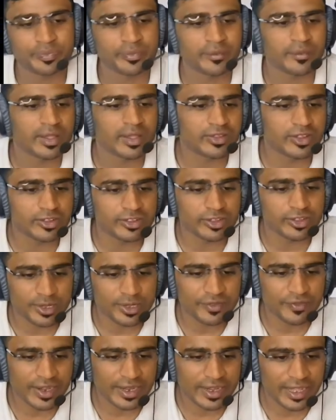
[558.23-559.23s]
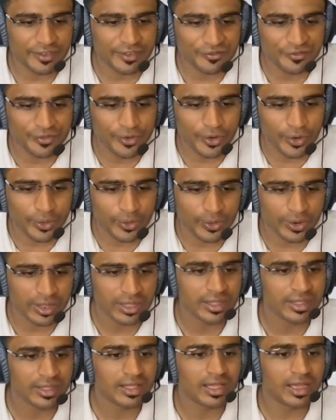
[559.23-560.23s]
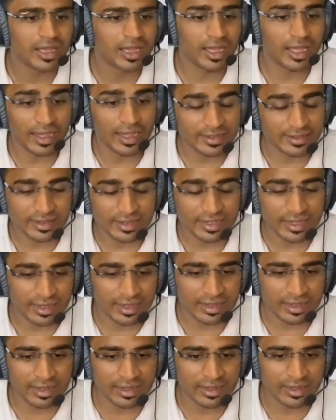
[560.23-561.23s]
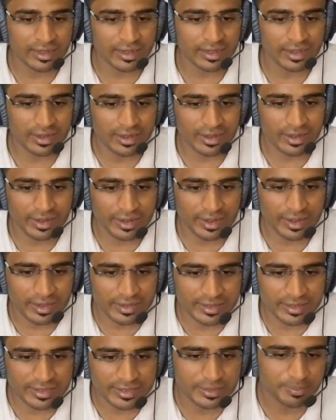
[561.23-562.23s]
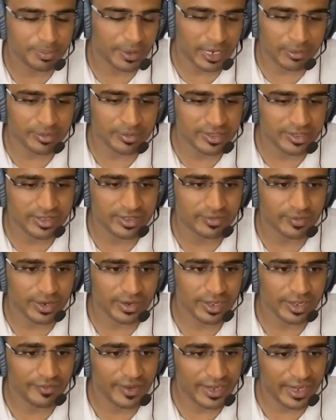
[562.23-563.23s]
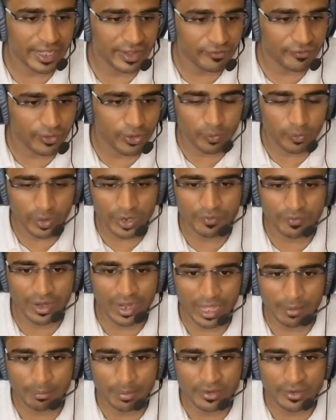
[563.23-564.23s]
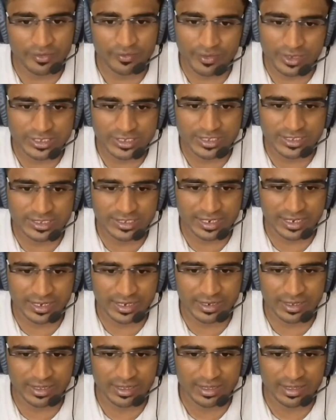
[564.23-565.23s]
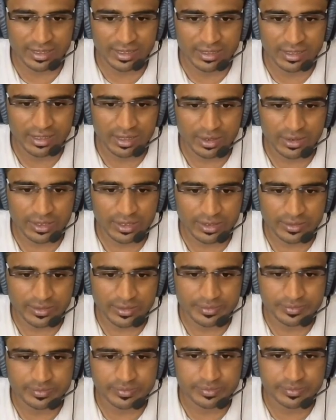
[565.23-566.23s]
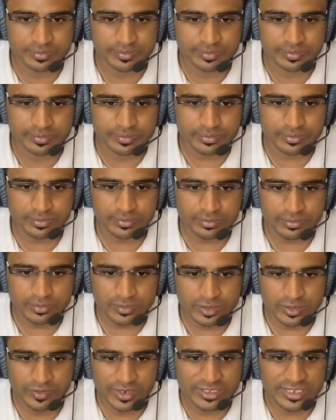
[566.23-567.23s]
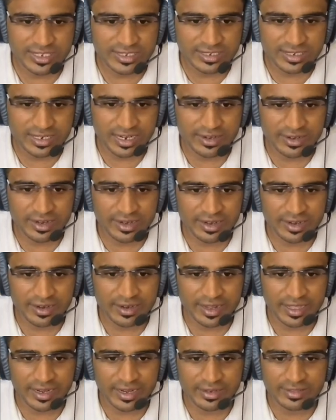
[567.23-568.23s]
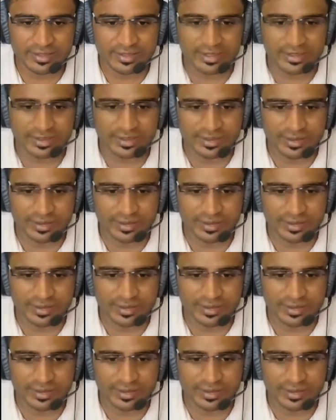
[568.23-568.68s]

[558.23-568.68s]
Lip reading: So suppose if I take 4 as this is prime, this is what, if I take 4, what will happen, we'll just check it. Okay, we'll just run dry run this.